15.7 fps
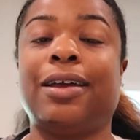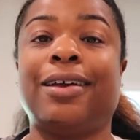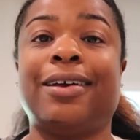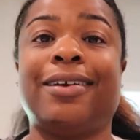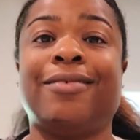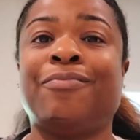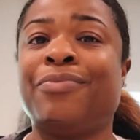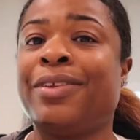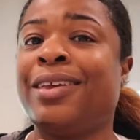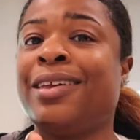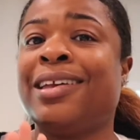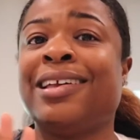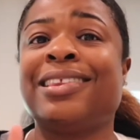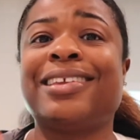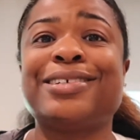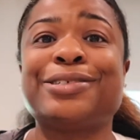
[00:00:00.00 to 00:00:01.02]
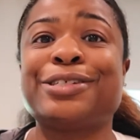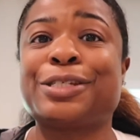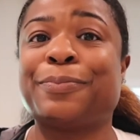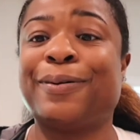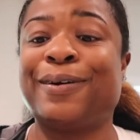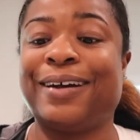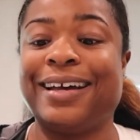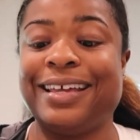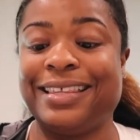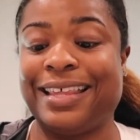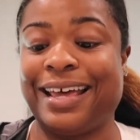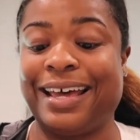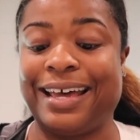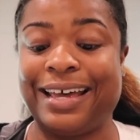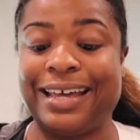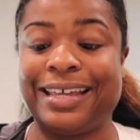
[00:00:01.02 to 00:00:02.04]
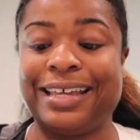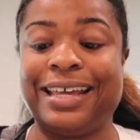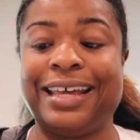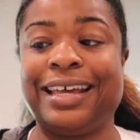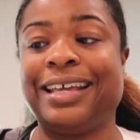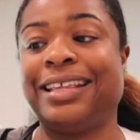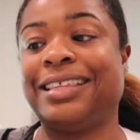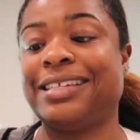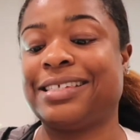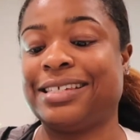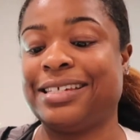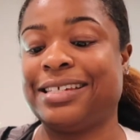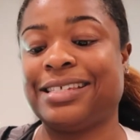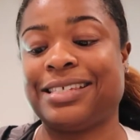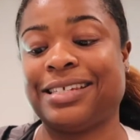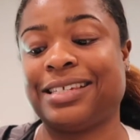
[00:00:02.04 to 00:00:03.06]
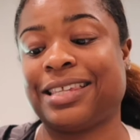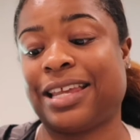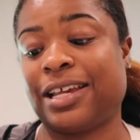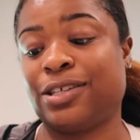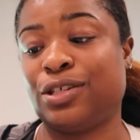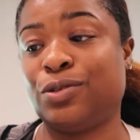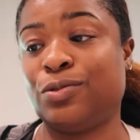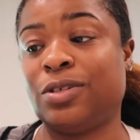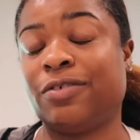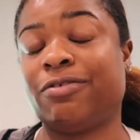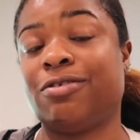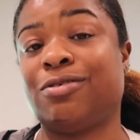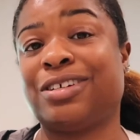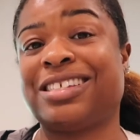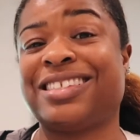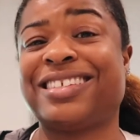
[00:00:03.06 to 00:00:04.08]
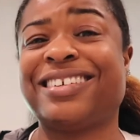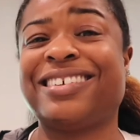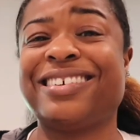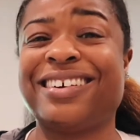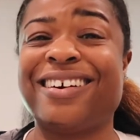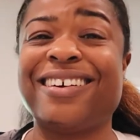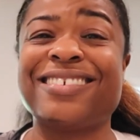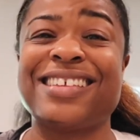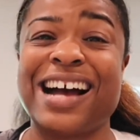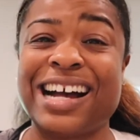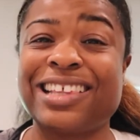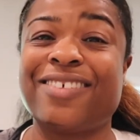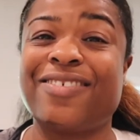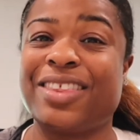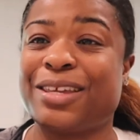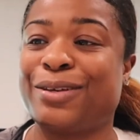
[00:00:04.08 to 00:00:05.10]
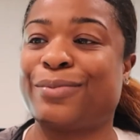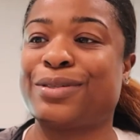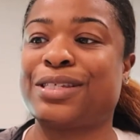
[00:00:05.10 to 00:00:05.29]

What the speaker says: And let's just pray that this isn't like too difficult, because there are 9 of them.